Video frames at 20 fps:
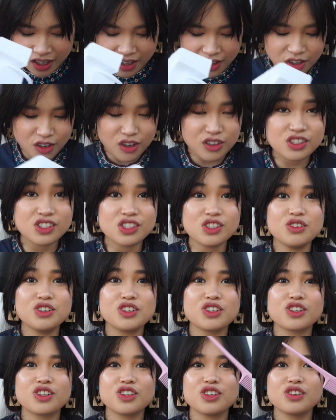They also
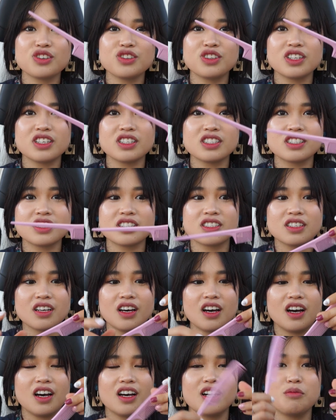include this
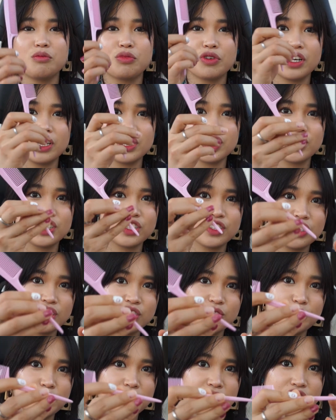brush,
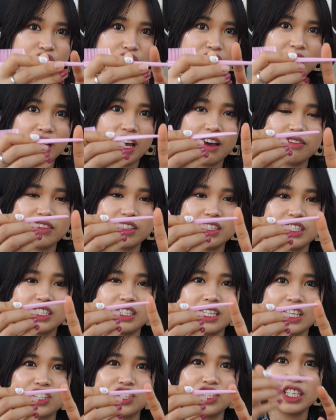which have this
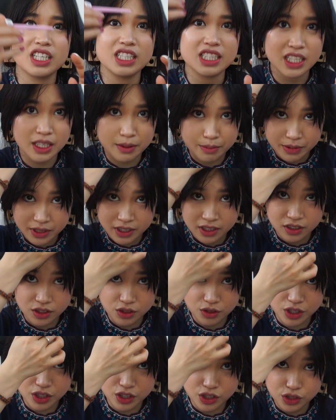sectioning tips
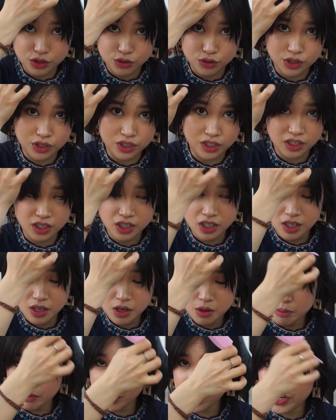you can do to
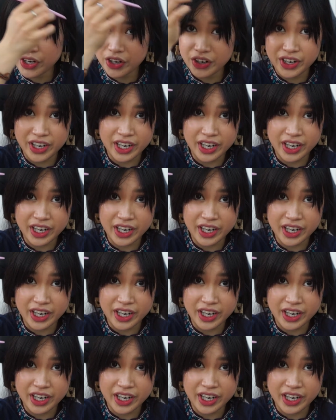part your